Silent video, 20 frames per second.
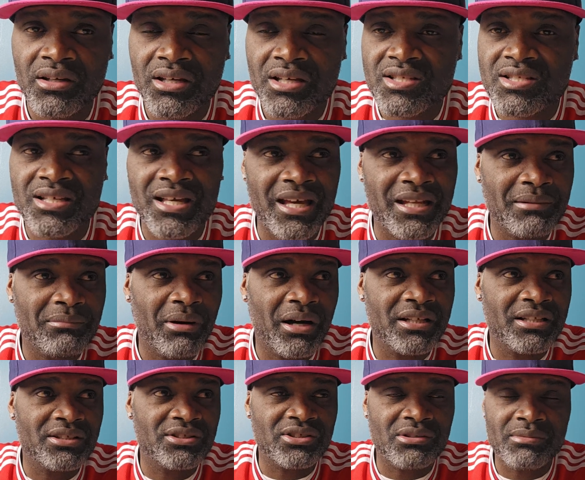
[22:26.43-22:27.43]
Is
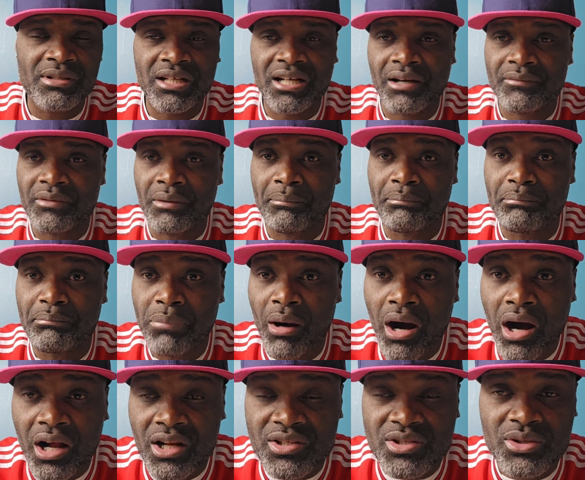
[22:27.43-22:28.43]
anybody in Jamaica have the
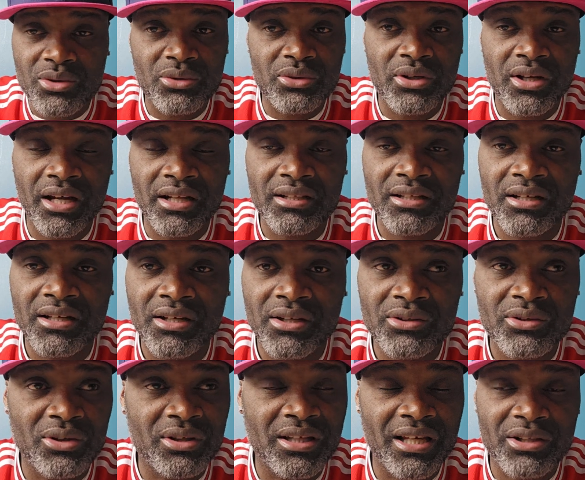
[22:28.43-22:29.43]
balls to do that?
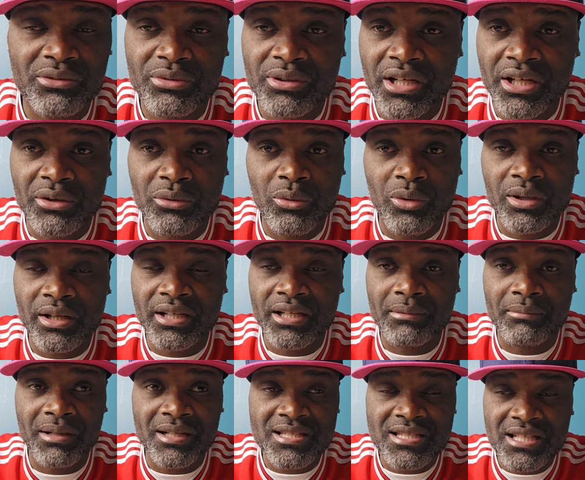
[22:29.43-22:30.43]
To get rid of the whole of
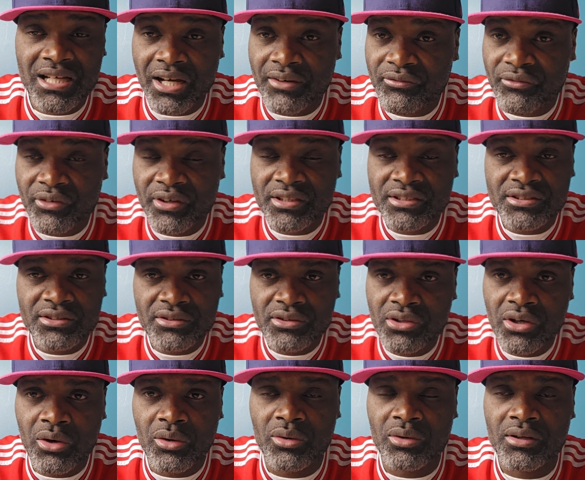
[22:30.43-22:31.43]
them and start fresh?
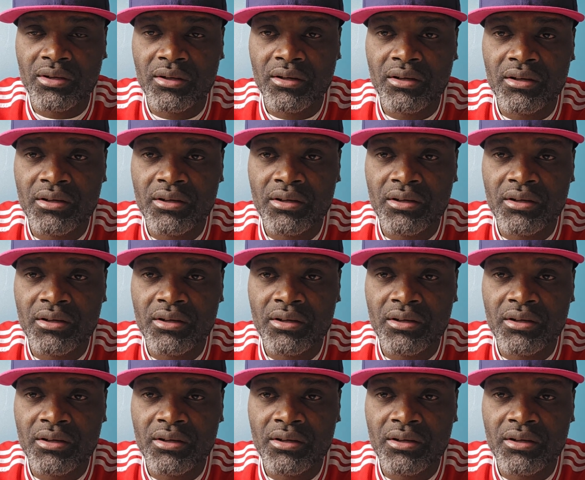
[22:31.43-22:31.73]
No.